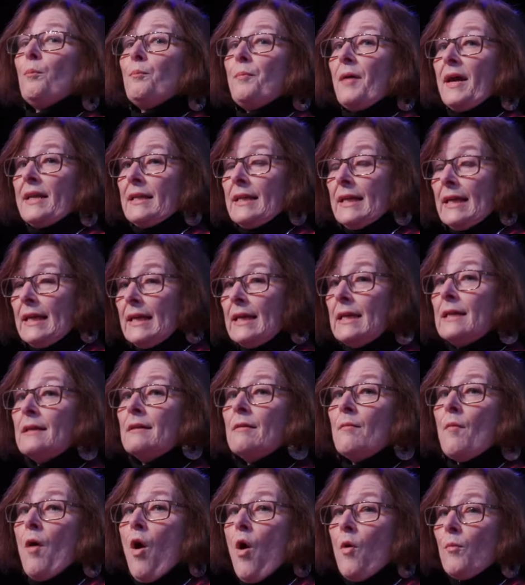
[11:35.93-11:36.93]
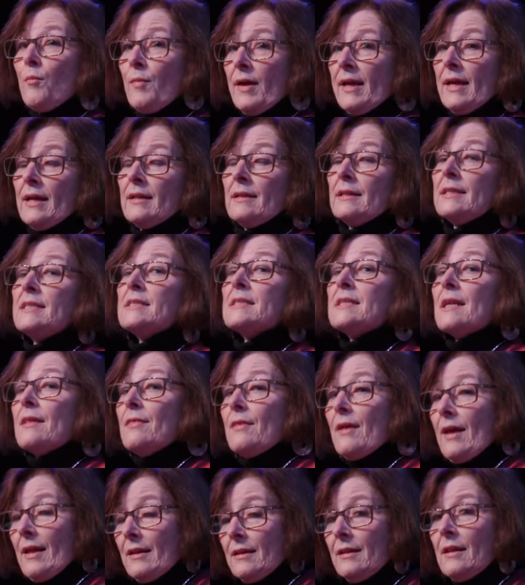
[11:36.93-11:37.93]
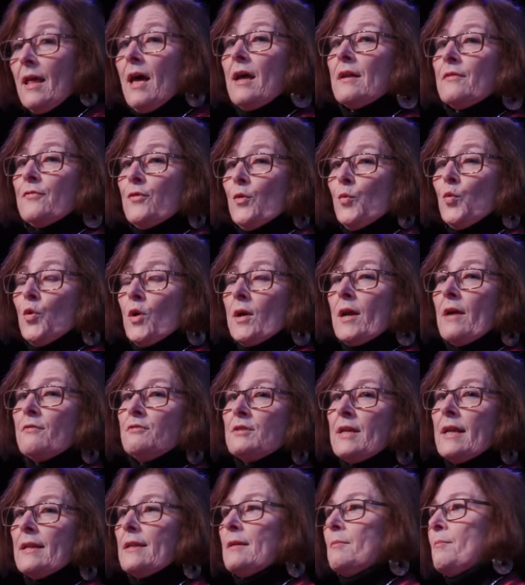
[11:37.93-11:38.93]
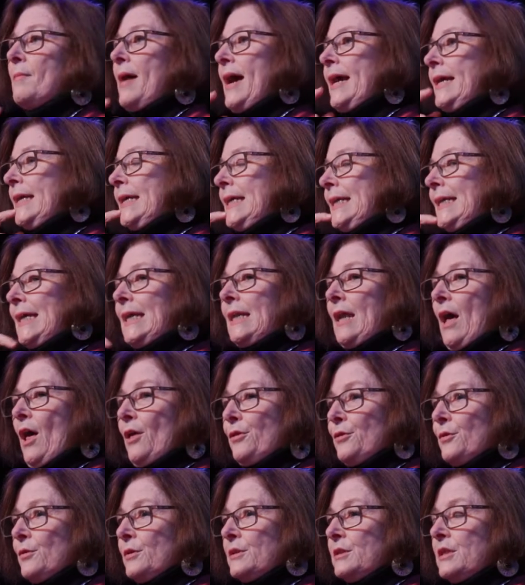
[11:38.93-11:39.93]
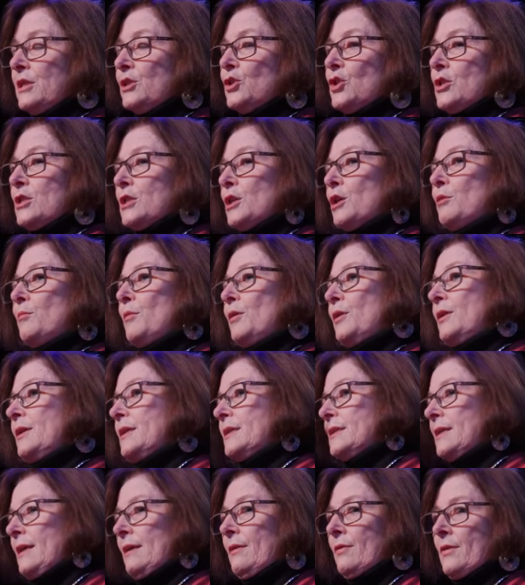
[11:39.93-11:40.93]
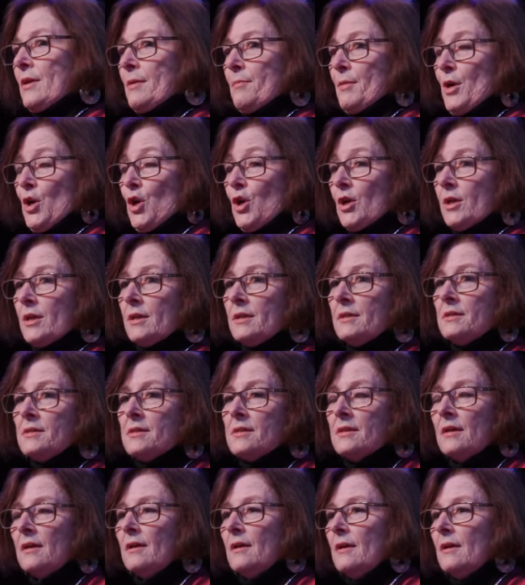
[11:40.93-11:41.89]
But at least in a lot of the work I've done in the Mayan and other indigenous communities in the Americas,